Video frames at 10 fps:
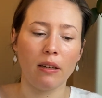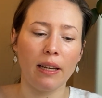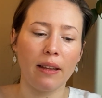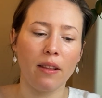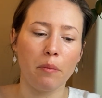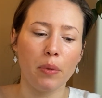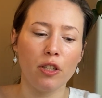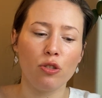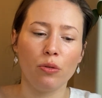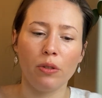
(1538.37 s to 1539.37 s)
Like the
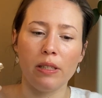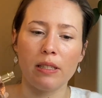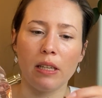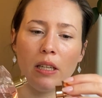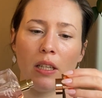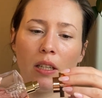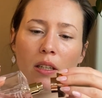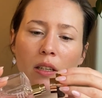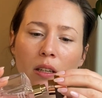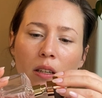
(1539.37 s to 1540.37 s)
patchoulis in
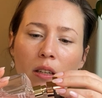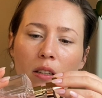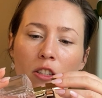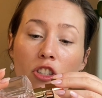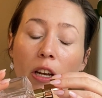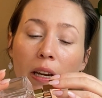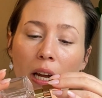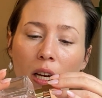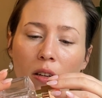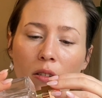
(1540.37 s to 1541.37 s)

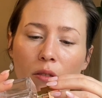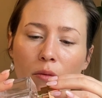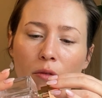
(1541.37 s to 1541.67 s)
Chanel